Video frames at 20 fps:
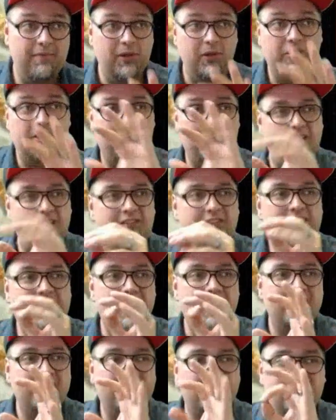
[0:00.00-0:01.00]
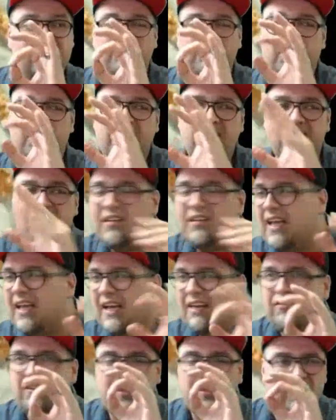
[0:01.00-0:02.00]
mode, so everything is gonna be a,
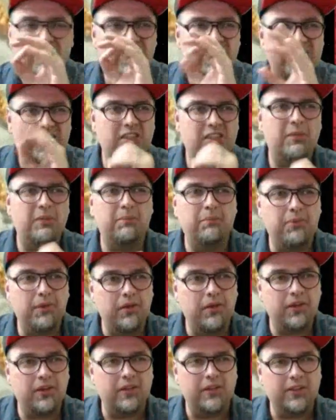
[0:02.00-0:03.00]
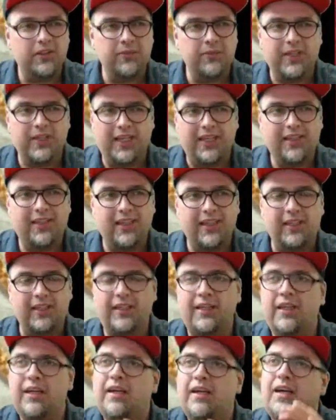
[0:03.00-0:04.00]
have a little touch of blur to it, I think.